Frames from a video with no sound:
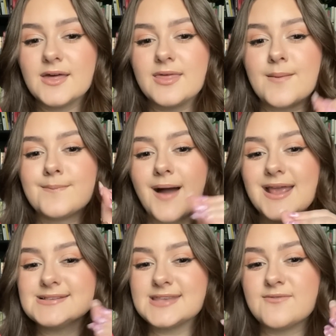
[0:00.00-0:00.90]
that
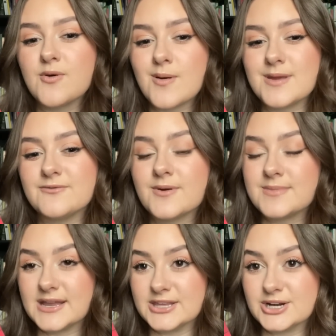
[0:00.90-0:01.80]
might save a woman
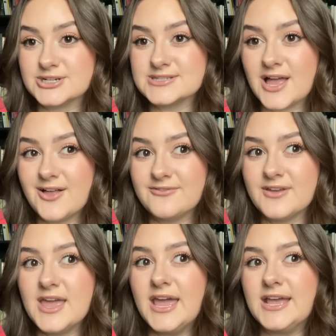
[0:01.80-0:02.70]
from killing herself
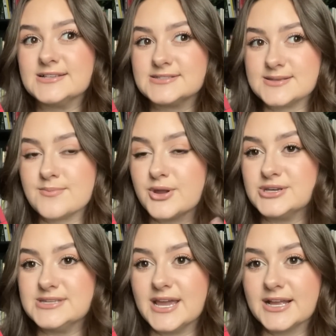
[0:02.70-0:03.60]
is some good
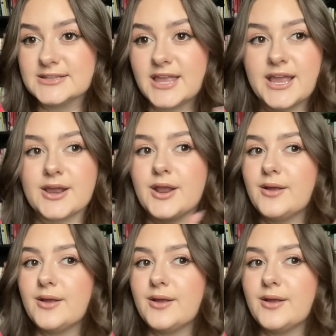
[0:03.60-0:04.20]
dick. Like,